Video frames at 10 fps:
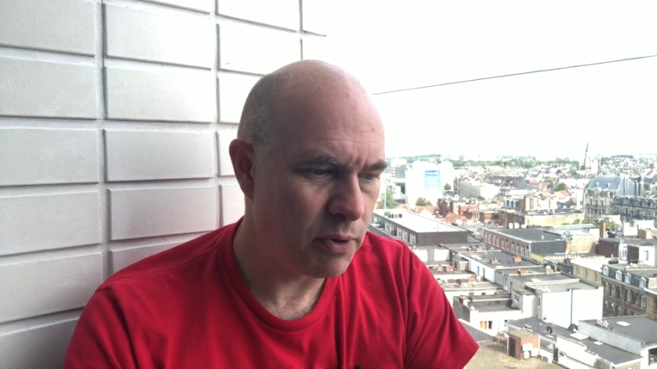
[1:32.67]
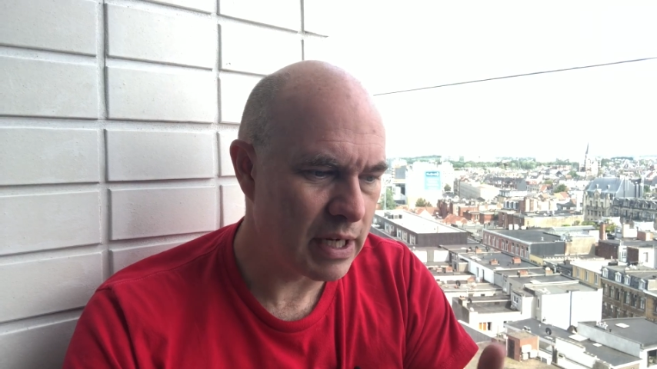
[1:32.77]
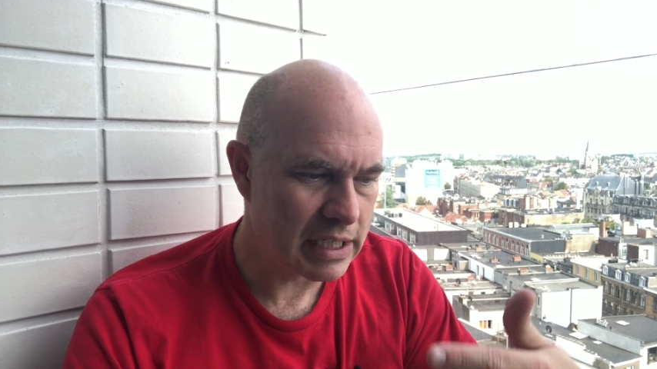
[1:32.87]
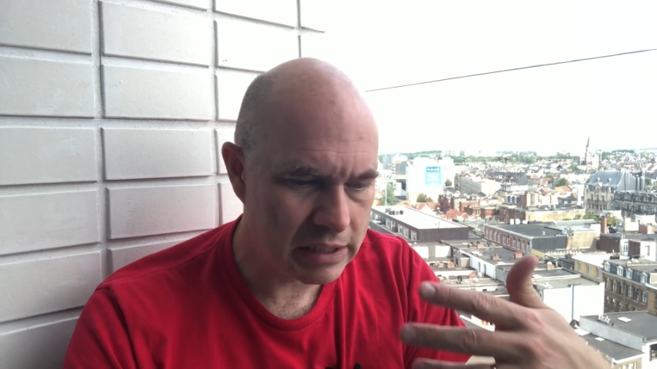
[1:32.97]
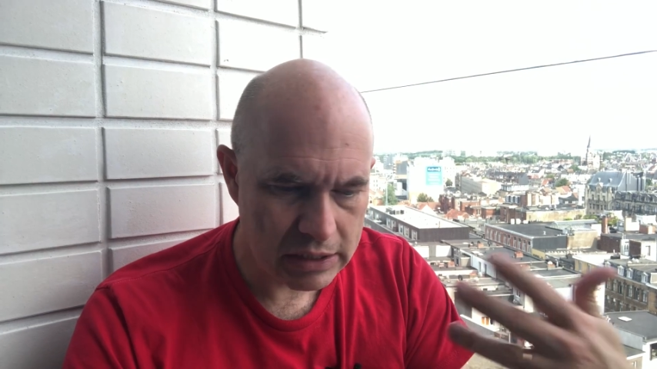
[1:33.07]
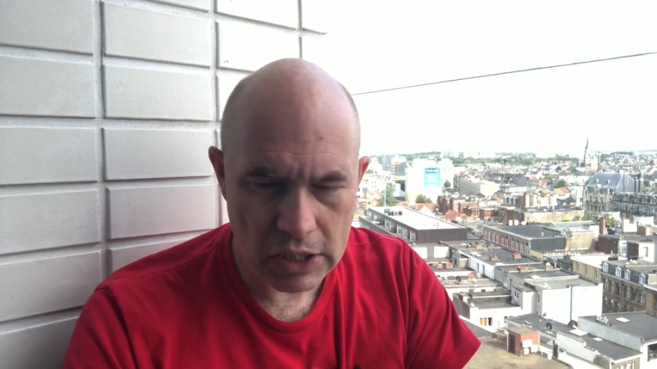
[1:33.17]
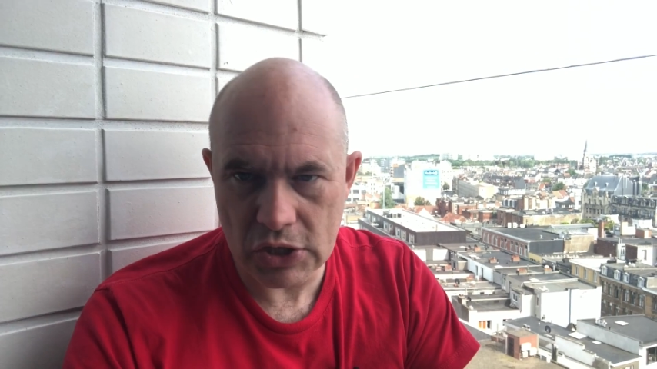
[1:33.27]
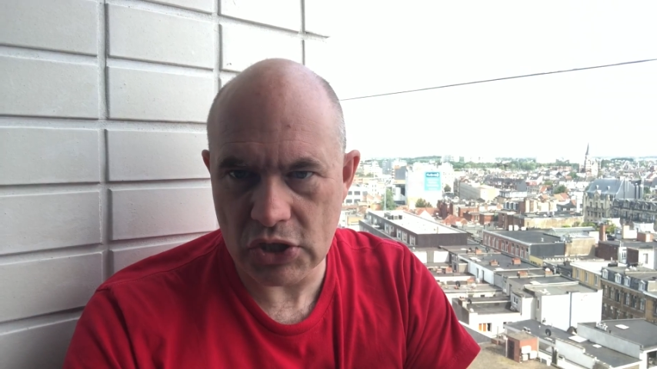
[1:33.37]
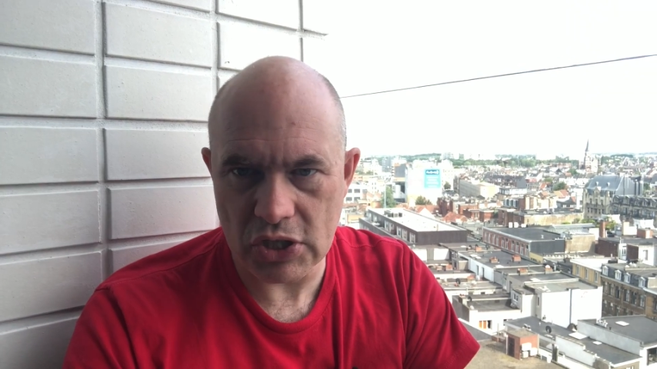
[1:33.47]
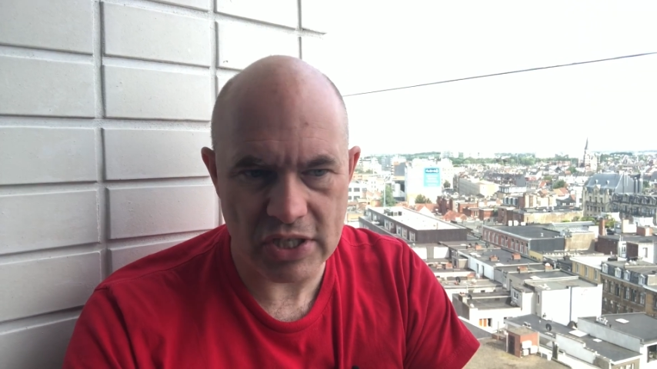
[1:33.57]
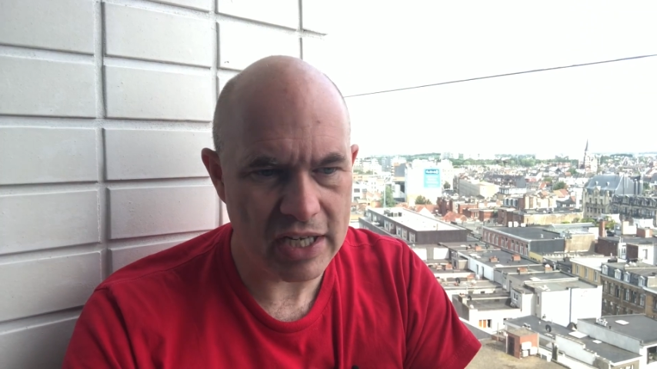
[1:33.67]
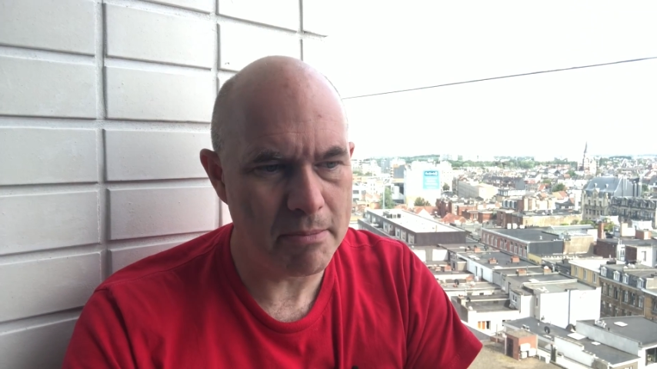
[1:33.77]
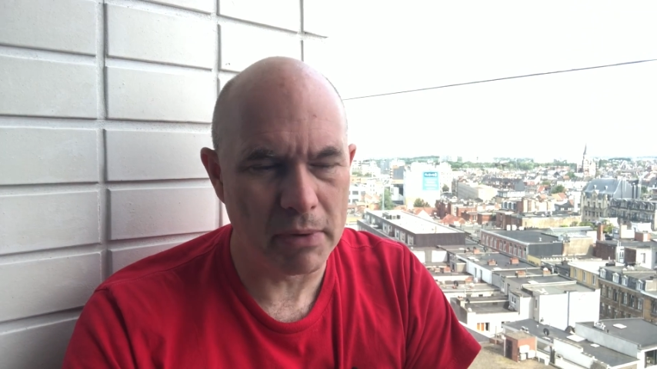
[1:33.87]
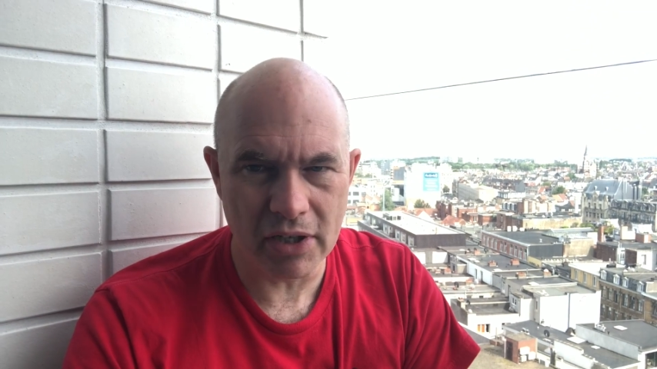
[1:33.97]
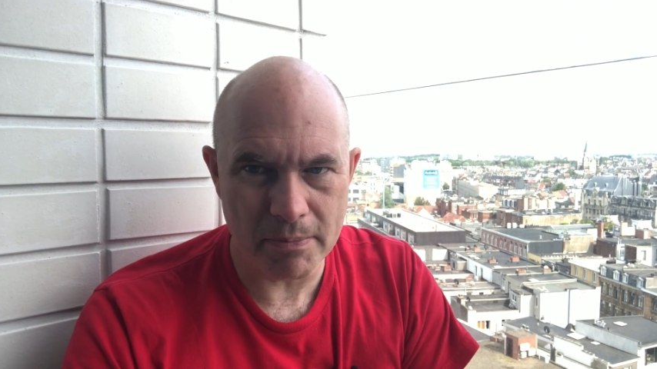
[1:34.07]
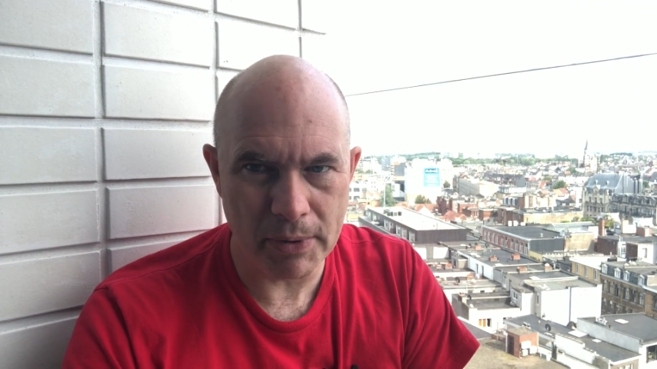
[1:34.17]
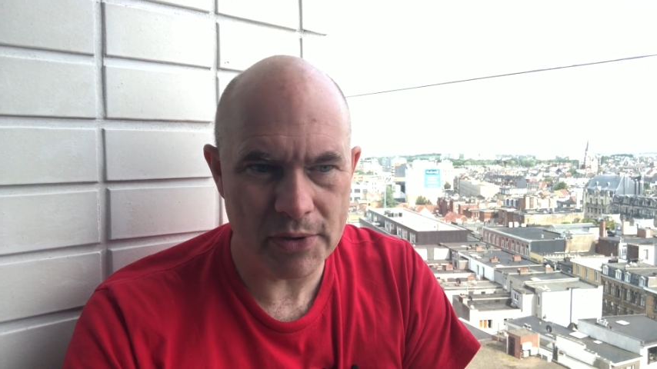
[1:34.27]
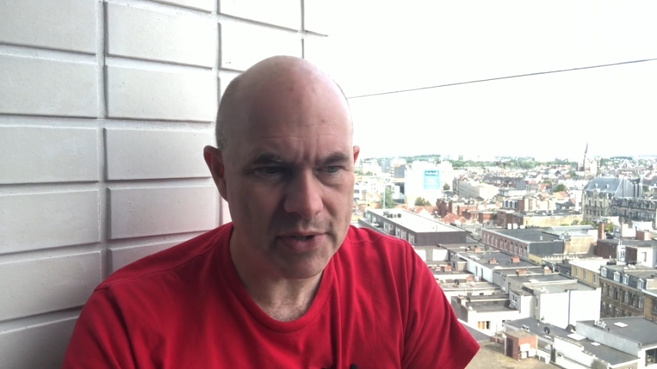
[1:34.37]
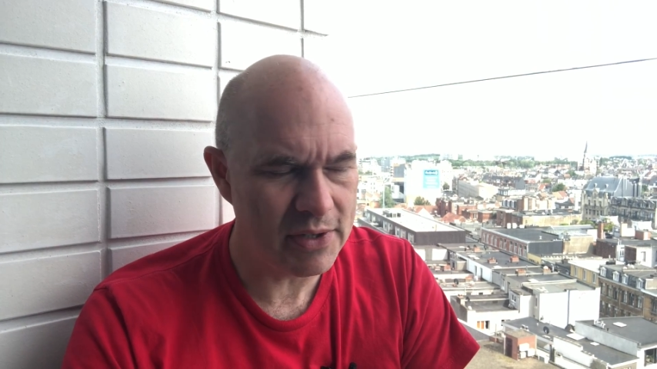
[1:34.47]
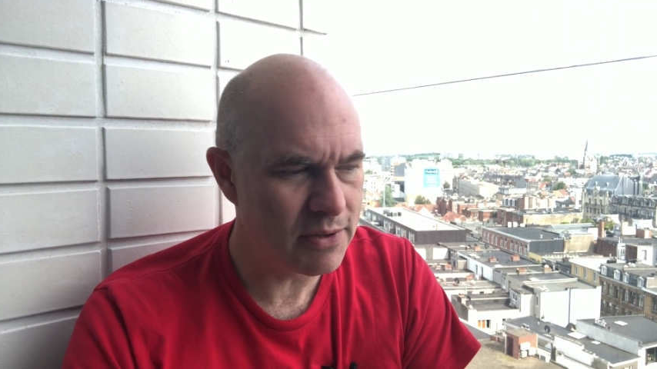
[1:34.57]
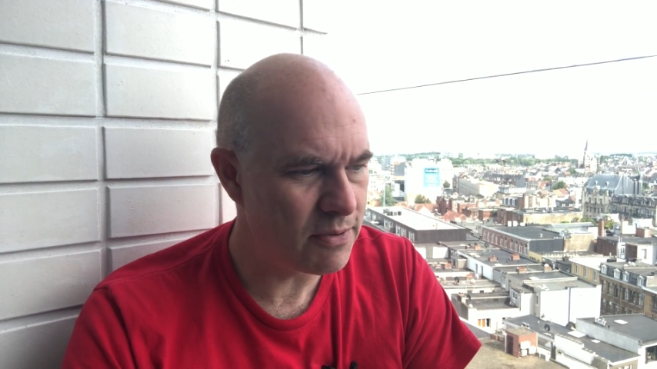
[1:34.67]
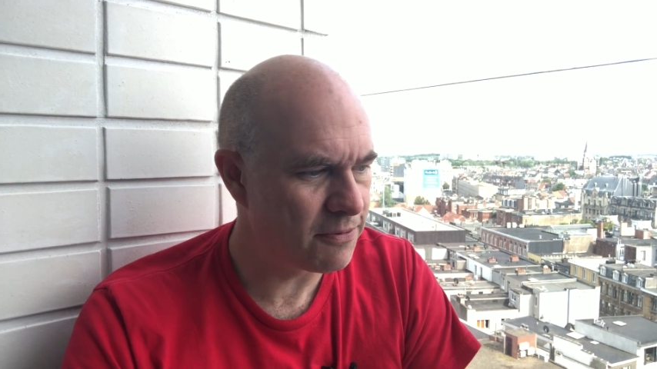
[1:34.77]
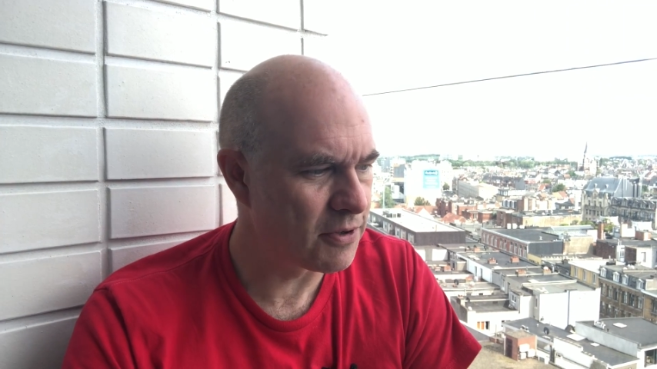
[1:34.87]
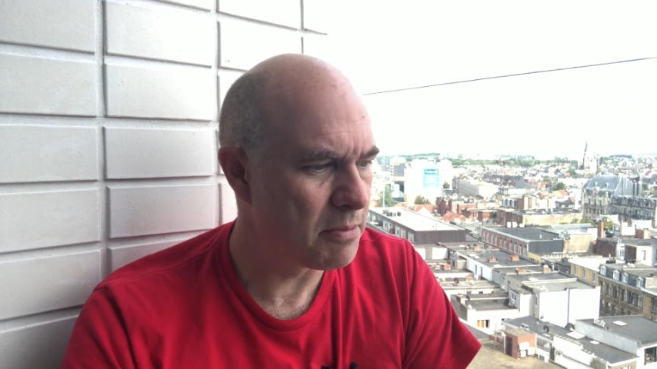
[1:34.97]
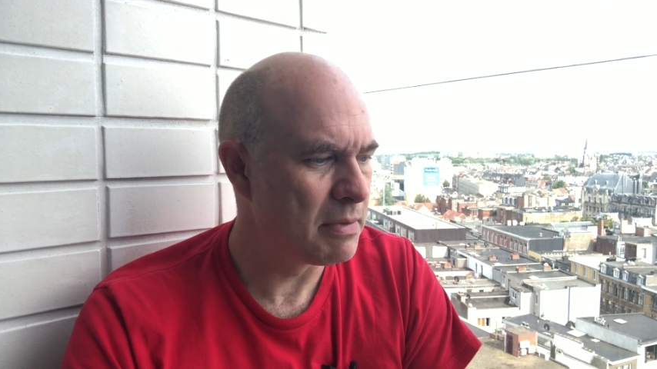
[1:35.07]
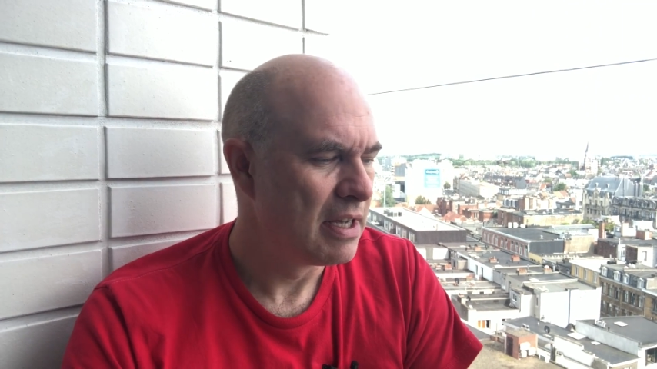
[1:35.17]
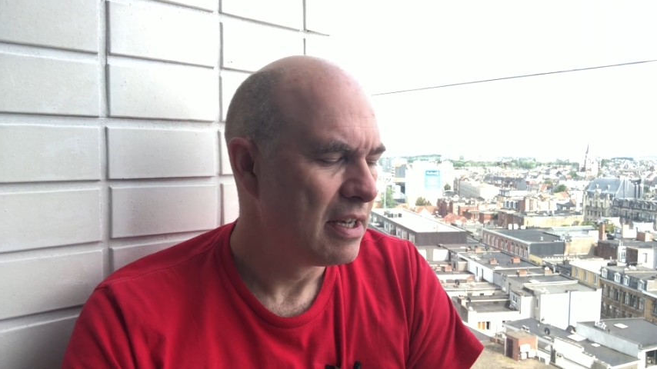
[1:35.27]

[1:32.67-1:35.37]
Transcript: I had a lot to say. Mark Boslough from